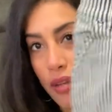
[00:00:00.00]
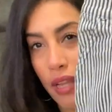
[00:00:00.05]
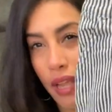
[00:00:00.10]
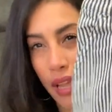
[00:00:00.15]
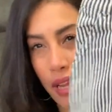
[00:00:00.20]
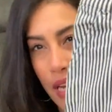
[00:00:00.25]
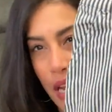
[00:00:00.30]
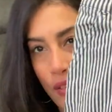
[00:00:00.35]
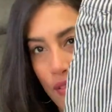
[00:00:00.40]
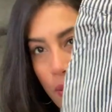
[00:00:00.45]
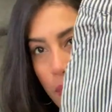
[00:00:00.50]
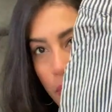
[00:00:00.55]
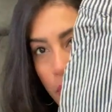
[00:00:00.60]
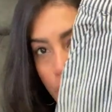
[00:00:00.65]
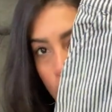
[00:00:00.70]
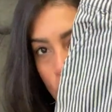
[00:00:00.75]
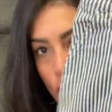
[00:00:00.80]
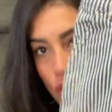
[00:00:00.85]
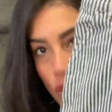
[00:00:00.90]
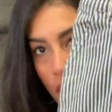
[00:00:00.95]
like navy
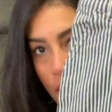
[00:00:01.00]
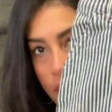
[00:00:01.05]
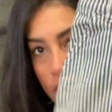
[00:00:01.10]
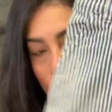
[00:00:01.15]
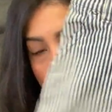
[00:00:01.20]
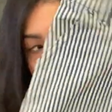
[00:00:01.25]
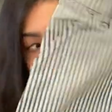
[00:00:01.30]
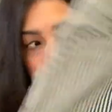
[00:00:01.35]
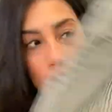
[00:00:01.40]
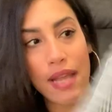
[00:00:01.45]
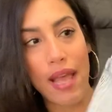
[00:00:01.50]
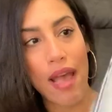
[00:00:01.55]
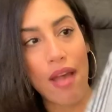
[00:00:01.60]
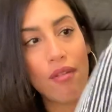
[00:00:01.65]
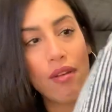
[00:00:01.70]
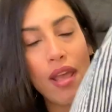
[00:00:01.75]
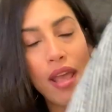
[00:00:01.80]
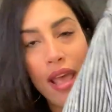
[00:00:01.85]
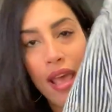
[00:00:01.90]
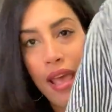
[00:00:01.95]
blue stripes going
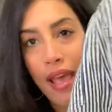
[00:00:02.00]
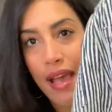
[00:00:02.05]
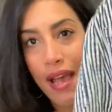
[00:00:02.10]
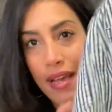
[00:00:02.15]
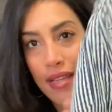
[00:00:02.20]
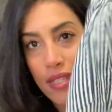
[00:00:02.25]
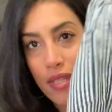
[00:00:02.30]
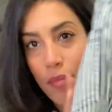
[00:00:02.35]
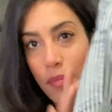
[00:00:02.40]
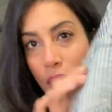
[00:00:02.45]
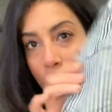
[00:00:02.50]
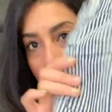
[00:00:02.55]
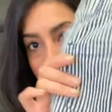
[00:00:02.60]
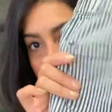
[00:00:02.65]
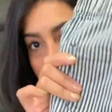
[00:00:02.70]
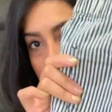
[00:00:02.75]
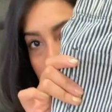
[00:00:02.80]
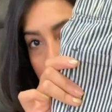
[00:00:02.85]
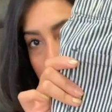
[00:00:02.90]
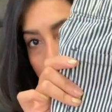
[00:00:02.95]
down. Has some
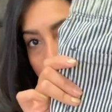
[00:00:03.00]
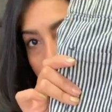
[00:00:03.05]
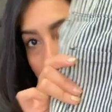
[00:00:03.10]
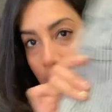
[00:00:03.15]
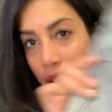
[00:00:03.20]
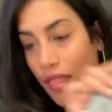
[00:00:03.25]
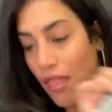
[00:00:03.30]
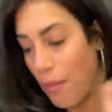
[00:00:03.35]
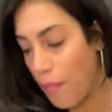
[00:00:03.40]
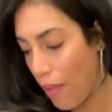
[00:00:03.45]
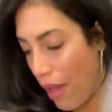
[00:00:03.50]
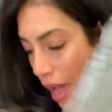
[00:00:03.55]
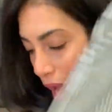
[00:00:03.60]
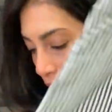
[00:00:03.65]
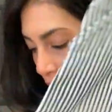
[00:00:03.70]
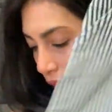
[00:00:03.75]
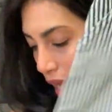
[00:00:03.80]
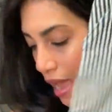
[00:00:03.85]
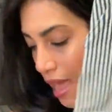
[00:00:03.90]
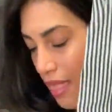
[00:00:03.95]
pockets in the
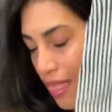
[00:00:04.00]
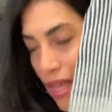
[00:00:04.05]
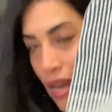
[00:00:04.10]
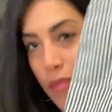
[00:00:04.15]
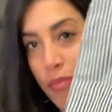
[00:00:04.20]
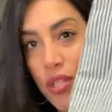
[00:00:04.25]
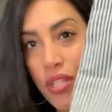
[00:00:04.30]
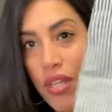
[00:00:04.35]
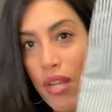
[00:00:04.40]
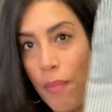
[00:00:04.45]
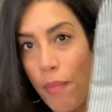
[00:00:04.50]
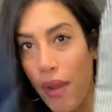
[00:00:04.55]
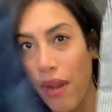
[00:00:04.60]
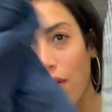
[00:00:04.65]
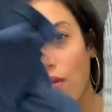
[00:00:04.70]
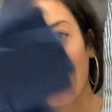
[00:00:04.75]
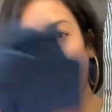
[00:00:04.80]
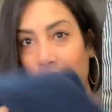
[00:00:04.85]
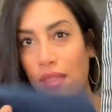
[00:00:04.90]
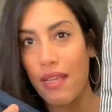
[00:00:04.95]
back. And then I'm just gonna
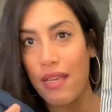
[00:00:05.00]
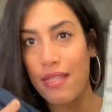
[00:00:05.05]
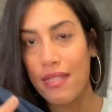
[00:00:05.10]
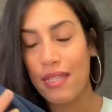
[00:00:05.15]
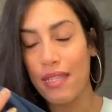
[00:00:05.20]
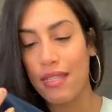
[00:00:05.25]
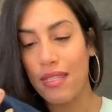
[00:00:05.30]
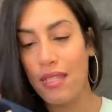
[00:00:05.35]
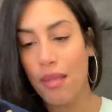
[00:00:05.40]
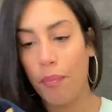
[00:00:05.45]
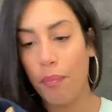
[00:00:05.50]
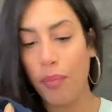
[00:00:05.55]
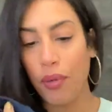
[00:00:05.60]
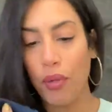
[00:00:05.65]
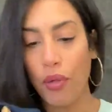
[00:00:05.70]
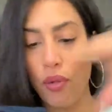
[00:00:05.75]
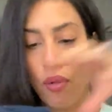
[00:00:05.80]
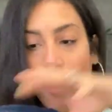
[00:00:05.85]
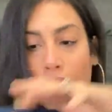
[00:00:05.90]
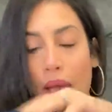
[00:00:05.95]
pair it with this
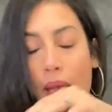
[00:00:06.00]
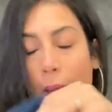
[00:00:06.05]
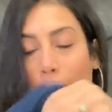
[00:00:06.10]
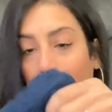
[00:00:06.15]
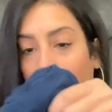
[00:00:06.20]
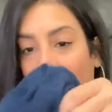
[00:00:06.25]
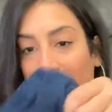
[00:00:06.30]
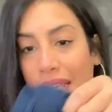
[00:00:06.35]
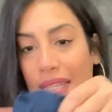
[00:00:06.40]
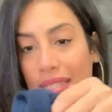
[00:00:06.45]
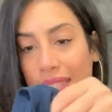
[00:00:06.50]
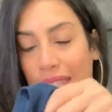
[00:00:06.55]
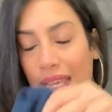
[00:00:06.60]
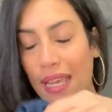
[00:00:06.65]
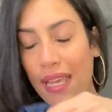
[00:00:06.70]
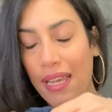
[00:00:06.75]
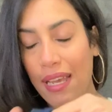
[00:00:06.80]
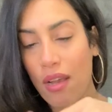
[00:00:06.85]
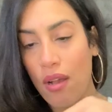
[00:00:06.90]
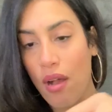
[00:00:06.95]
simple,
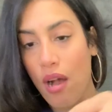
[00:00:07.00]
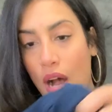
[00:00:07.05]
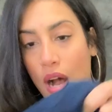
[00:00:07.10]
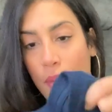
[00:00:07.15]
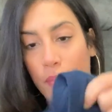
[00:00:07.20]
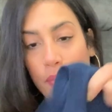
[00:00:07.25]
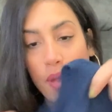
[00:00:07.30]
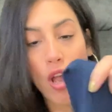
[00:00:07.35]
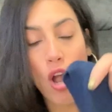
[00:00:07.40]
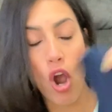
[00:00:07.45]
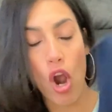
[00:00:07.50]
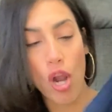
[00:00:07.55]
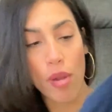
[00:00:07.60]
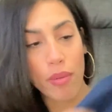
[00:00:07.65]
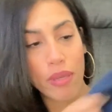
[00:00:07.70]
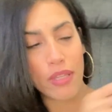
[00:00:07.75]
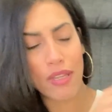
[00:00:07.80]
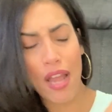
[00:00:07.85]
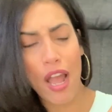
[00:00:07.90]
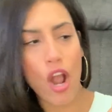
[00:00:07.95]
basic um,
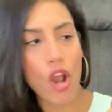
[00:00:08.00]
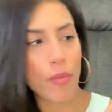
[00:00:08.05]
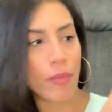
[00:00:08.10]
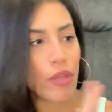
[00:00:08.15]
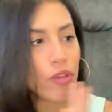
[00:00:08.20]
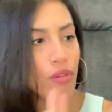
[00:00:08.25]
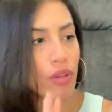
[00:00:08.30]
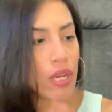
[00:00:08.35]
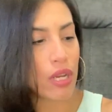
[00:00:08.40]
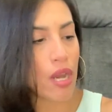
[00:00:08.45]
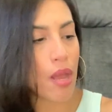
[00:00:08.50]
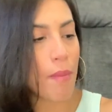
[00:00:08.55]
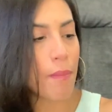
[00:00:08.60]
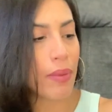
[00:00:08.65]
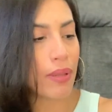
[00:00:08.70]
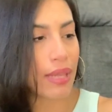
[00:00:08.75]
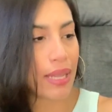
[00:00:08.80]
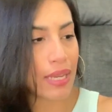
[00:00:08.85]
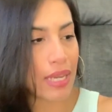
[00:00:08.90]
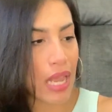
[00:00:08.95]
army, not army green,
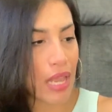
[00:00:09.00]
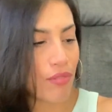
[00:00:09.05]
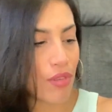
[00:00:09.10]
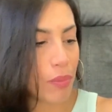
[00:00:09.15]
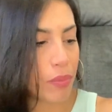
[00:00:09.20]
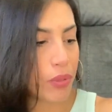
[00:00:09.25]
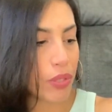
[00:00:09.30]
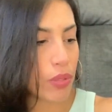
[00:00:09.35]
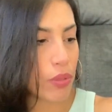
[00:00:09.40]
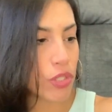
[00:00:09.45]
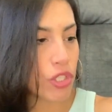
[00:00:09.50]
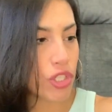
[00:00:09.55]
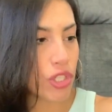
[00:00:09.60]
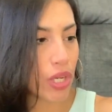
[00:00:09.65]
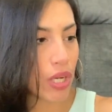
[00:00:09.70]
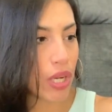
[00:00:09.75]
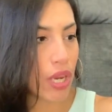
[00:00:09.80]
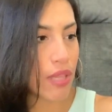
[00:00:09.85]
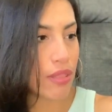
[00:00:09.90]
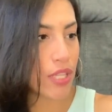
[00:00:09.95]
but like navy blue
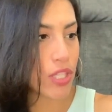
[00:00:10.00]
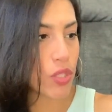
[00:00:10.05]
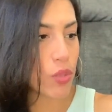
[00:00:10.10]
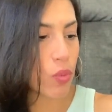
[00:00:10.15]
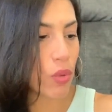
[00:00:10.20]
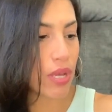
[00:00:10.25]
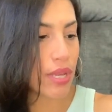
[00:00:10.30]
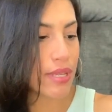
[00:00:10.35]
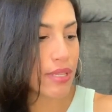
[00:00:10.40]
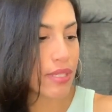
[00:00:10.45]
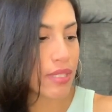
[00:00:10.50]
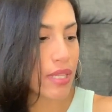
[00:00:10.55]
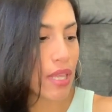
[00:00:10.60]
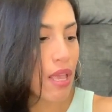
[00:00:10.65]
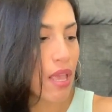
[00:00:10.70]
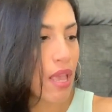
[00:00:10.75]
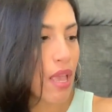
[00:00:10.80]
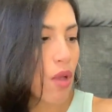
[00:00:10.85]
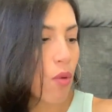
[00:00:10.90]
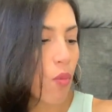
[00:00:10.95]
shirt. And this was
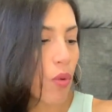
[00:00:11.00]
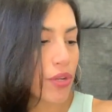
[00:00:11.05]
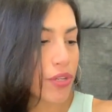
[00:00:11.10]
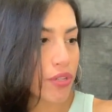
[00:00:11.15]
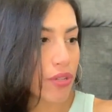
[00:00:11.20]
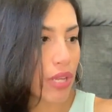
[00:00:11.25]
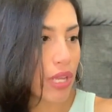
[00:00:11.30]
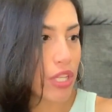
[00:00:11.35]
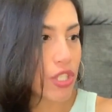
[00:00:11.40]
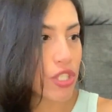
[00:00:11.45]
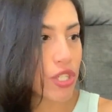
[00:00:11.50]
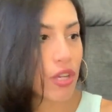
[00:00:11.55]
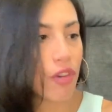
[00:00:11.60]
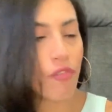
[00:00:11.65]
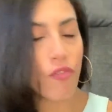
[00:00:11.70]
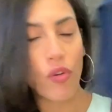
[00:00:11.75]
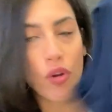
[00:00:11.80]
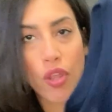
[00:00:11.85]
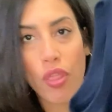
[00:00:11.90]
Wonder Nation for